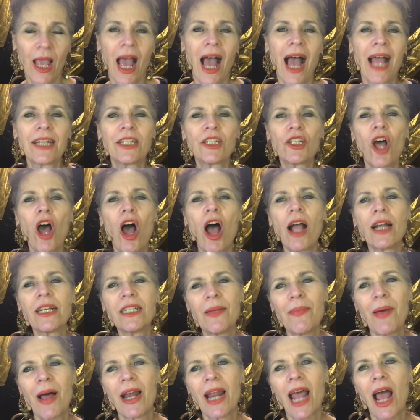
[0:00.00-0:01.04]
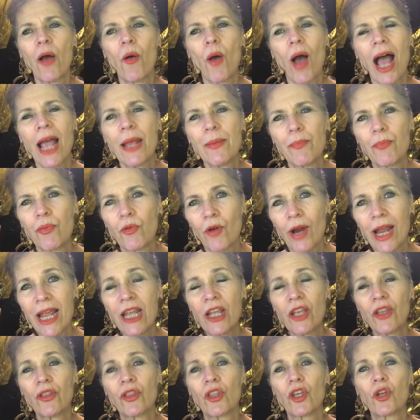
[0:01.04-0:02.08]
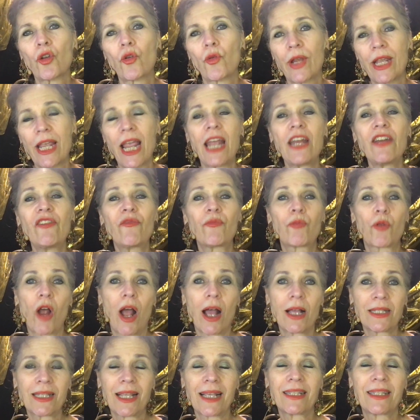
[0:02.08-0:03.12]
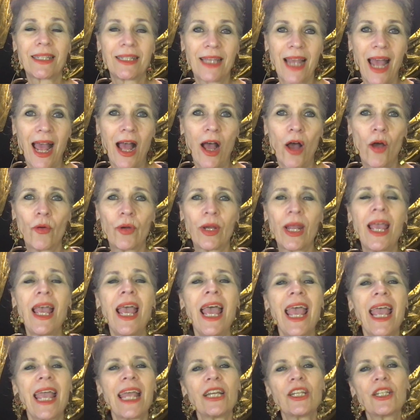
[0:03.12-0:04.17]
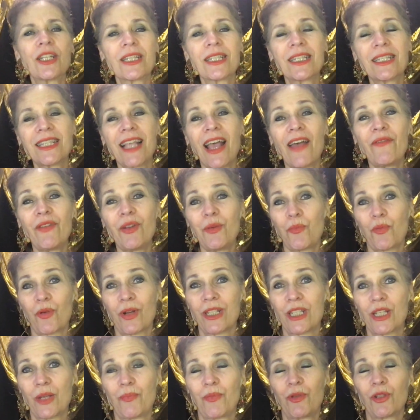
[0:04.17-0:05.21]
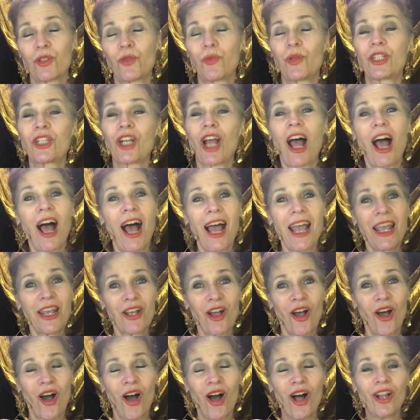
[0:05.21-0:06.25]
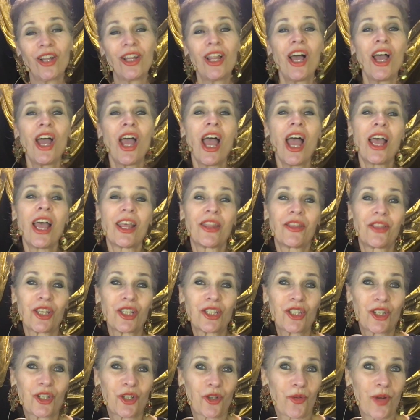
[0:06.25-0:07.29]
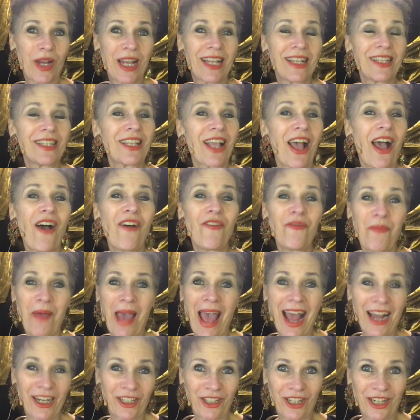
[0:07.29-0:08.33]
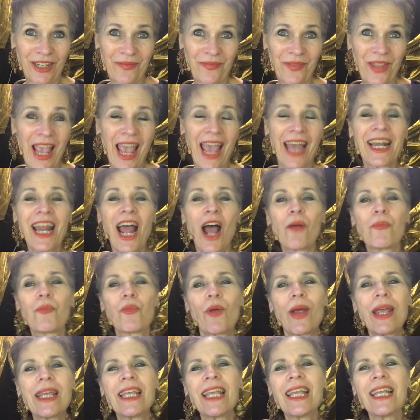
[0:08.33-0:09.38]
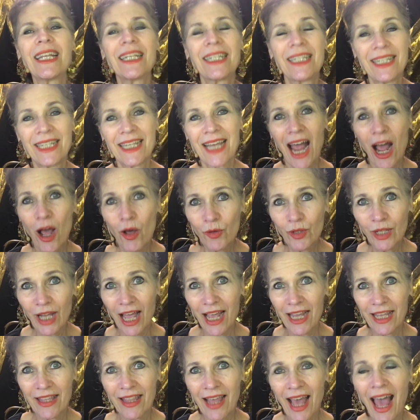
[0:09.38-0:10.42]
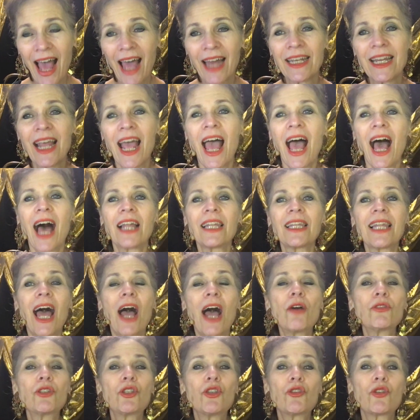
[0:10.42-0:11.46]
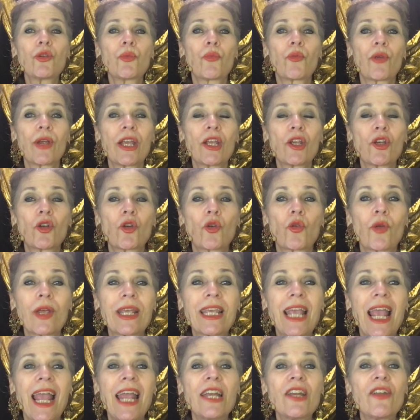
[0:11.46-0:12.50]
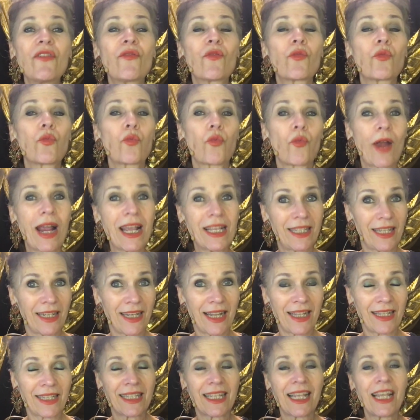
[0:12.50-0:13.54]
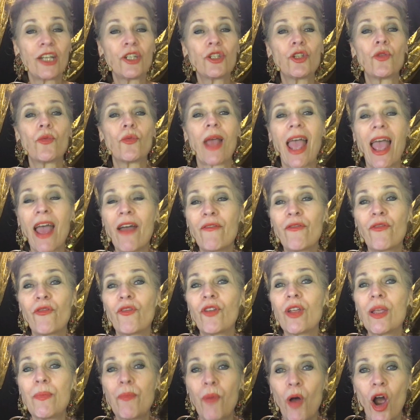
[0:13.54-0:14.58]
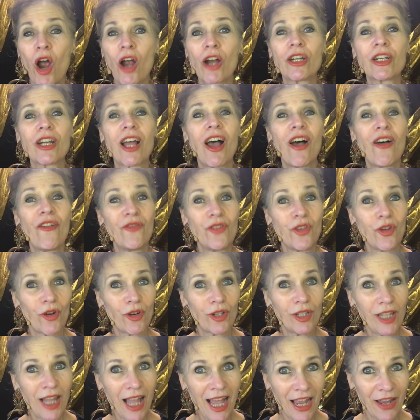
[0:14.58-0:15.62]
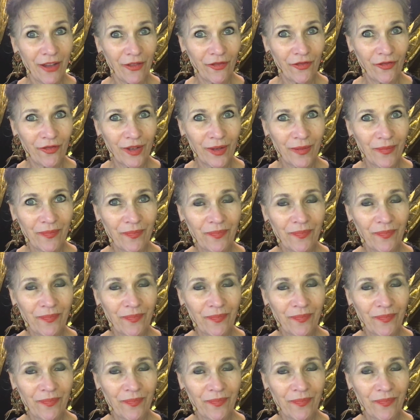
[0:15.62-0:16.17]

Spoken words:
I talked about how I break the creative process down into 7 principles, which I call the strings of passion, and how breaking it down like that allows you to bring creative resonance into every part of your life.